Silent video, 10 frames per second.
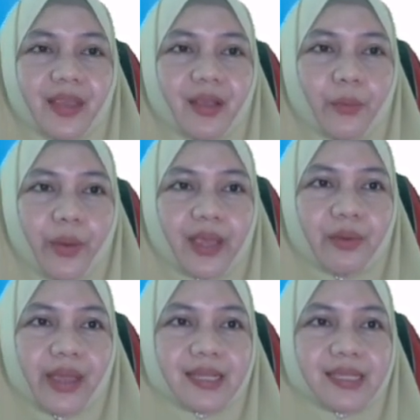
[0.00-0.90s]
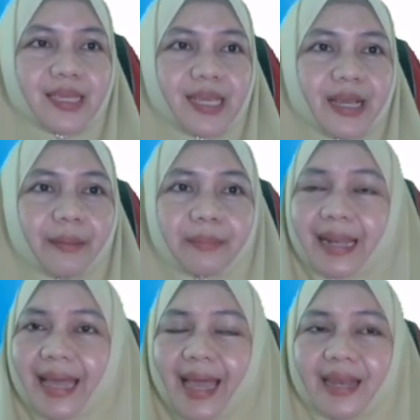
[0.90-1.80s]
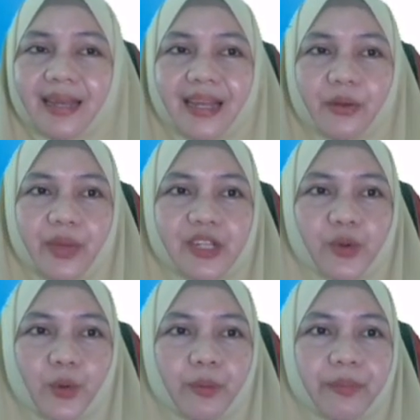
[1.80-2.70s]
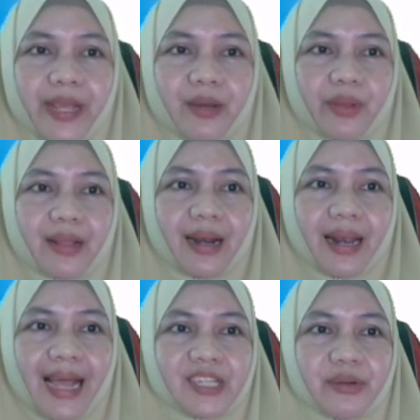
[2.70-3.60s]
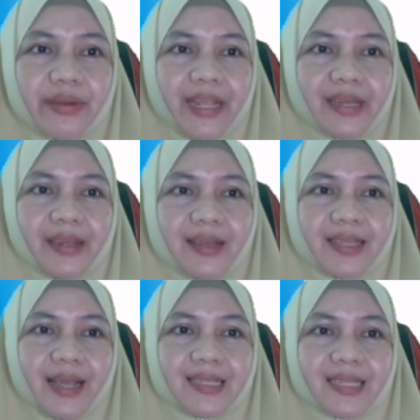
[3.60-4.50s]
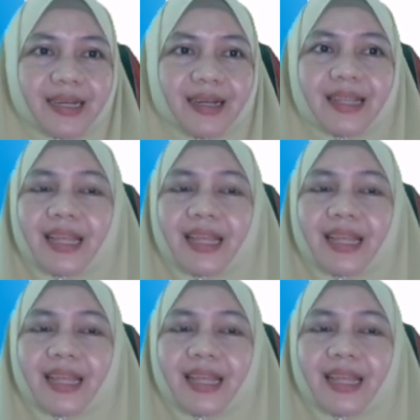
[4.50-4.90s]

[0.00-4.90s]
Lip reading: where you can see a planet which orbit with a larger radius has a